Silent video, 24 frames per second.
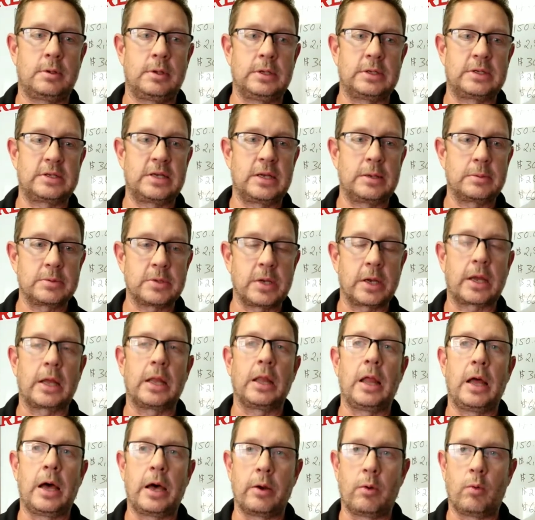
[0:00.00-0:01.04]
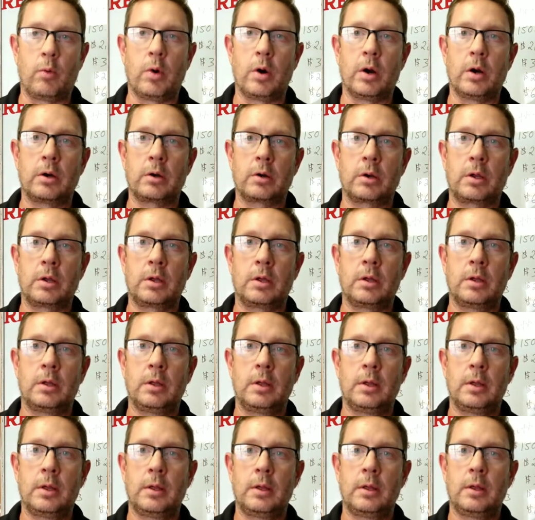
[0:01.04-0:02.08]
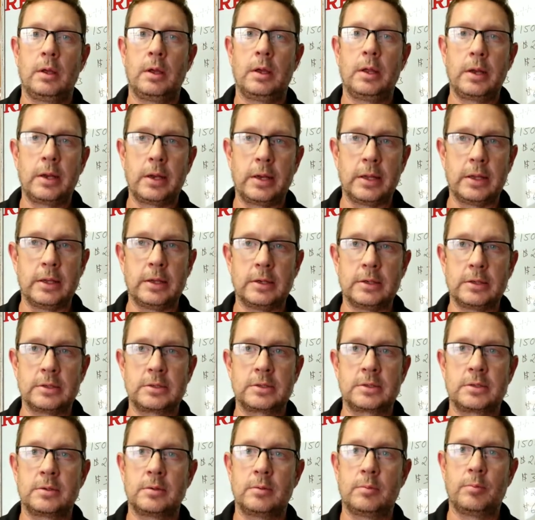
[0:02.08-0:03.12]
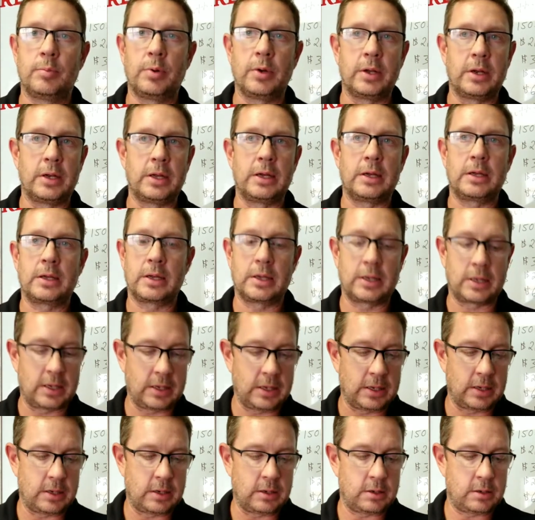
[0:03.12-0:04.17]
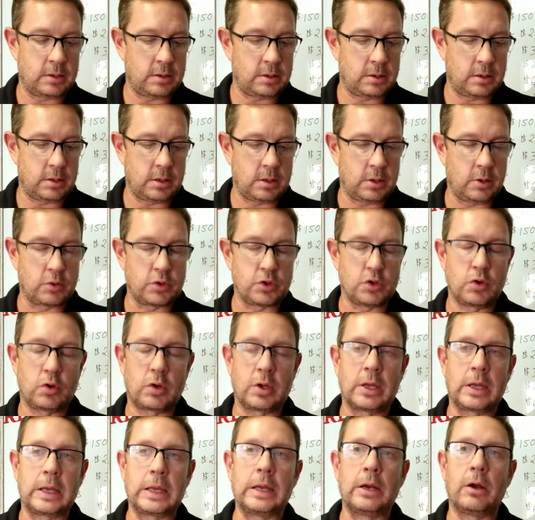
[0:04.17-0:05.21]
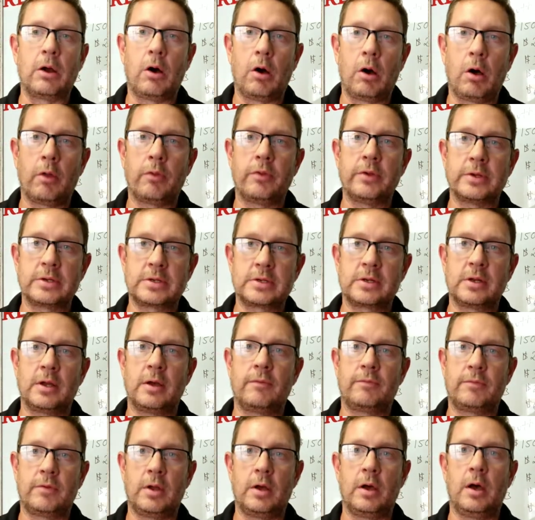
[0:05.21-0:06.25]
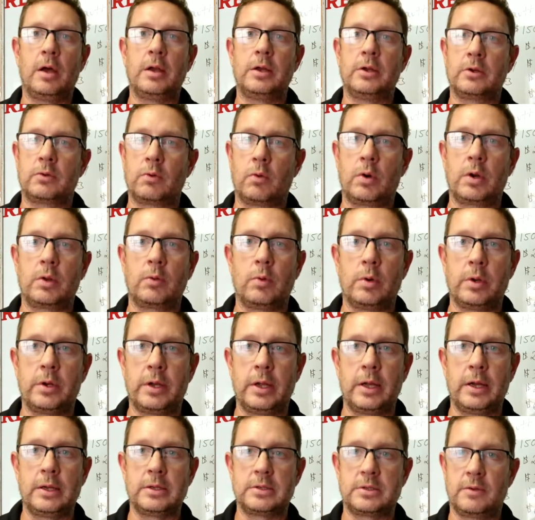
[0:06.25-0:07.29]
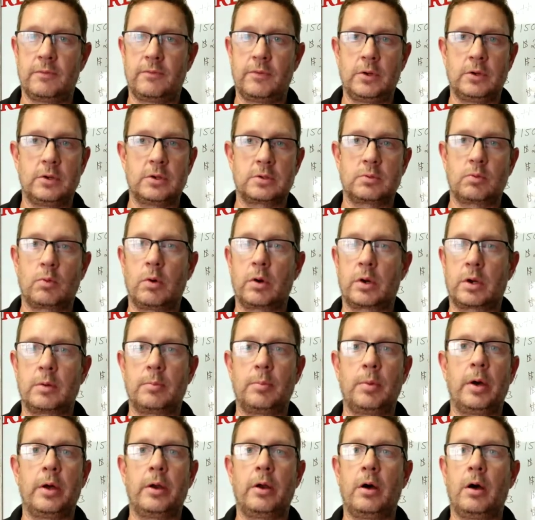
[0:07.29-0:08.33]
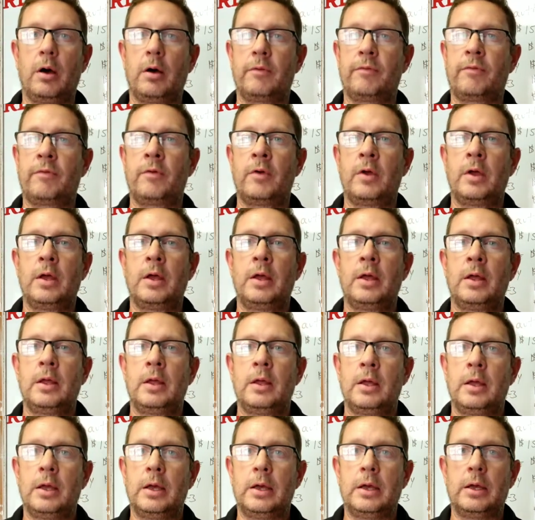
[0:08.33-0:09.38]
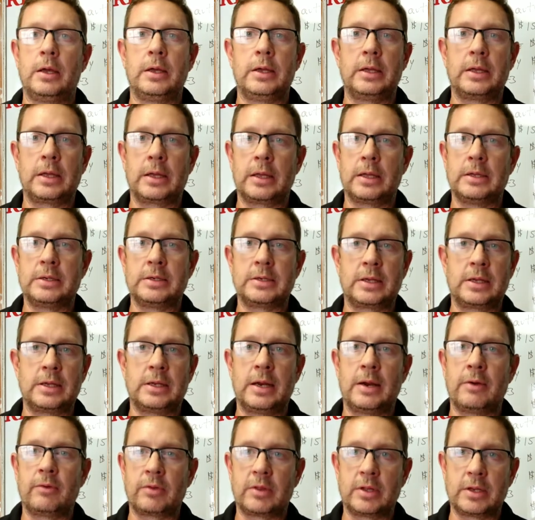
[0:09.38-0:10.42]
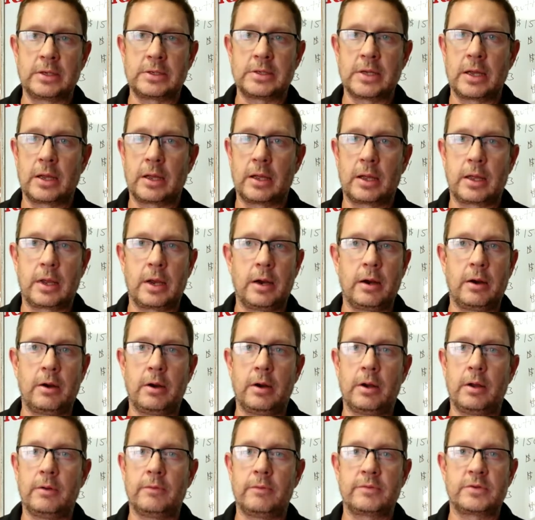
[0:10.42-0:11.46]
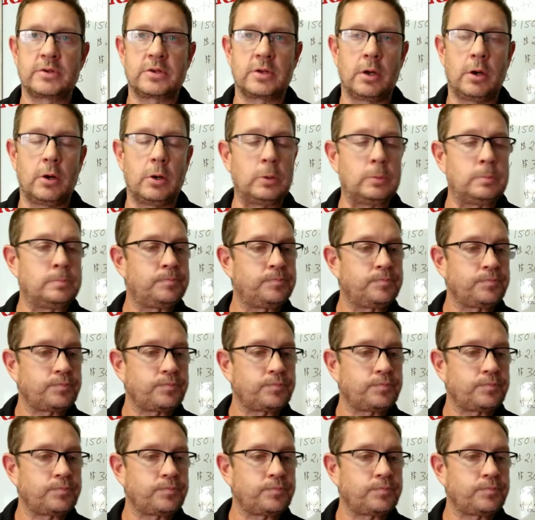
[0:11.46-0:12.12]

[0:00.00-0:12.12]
seems like a lot of work, and it is. But again, you can get all this stuff done in 21 days if you just work your butt off and get everything taken care of. So,